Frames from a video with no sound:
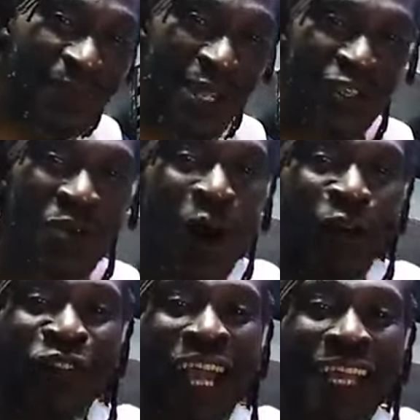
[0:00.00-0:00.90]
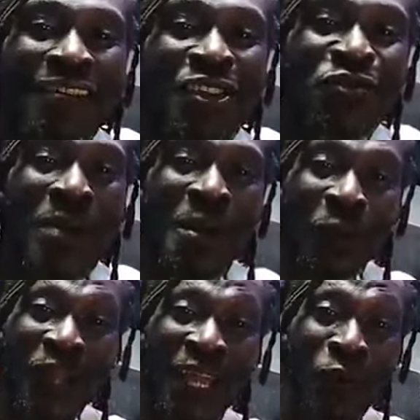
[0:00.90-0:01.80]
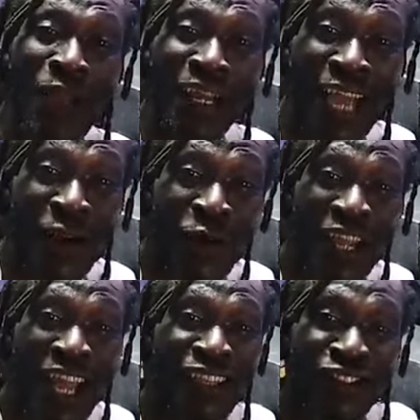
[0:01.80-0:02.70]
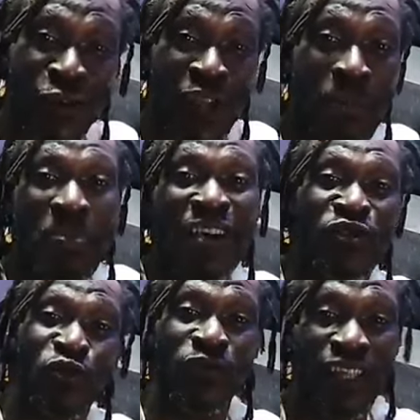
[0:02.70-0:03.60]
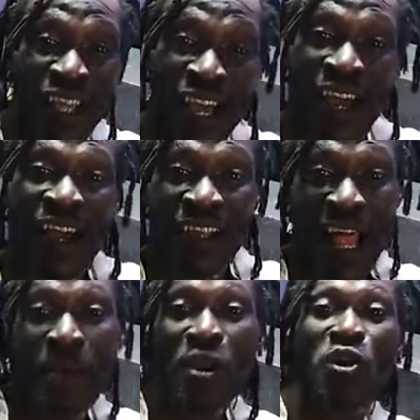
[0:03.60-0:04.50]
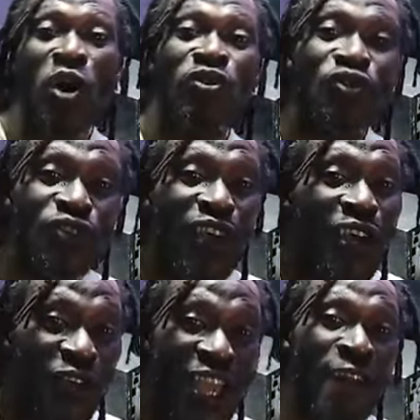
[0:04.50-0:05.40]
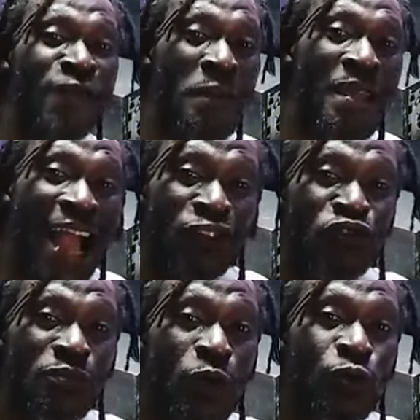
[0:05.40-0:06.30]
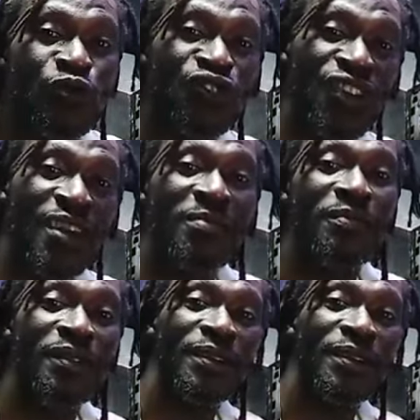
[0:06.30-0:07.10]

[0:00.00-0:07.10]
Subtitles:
Some of now the reason why you can't connect to a pass suite, now because you get female attributes still.